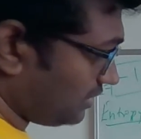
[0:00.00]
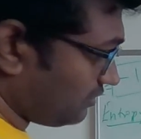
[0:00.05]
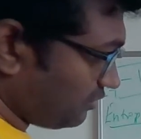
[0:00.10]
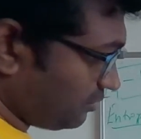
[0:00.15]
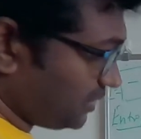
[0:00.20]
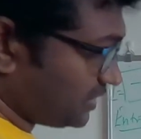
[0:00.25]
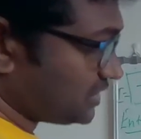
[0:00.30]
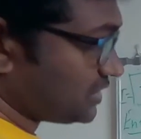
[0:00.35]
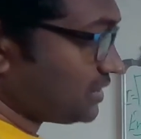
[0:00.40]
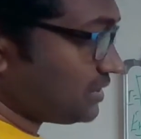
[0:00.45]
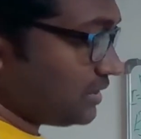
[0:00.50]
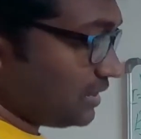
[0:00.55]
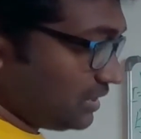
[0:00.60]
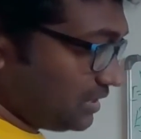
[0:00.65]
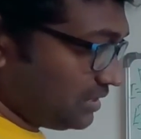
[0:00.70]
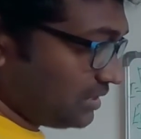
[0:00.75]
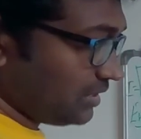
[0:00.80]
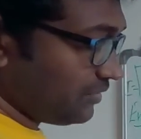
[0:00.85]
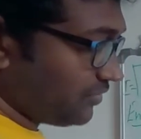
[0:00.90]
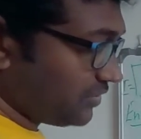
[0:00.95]
information
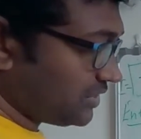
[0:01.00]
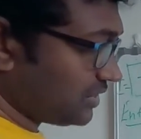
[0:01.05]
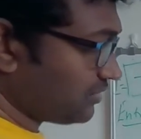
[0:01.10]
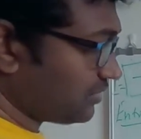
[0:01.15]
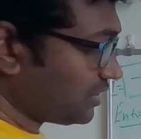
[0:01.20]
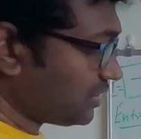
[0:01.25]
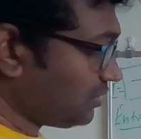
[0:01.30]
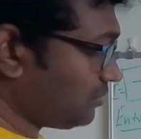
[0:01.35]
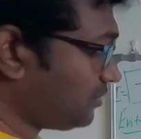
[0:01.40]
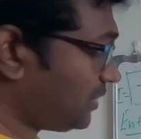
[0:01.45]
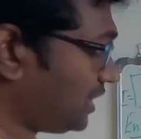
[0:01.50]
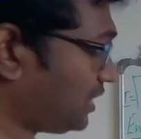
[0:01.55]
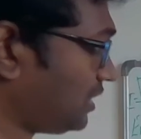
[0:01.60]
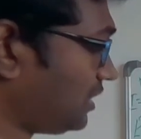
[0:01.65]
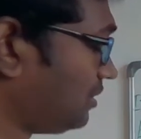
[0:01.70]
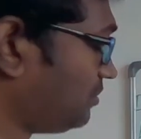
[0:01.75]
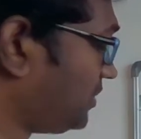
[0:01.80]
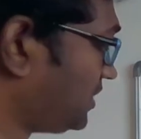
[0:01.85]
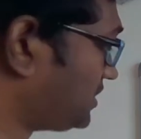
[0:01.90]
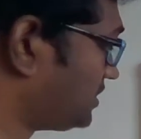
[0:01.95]
everything will come and
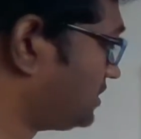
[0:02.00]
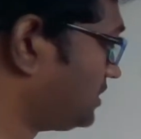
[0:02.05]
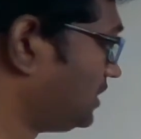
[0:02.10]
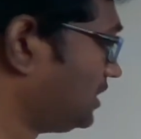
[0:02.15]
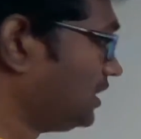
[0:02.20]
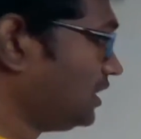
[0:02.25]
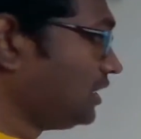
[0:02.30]
help us.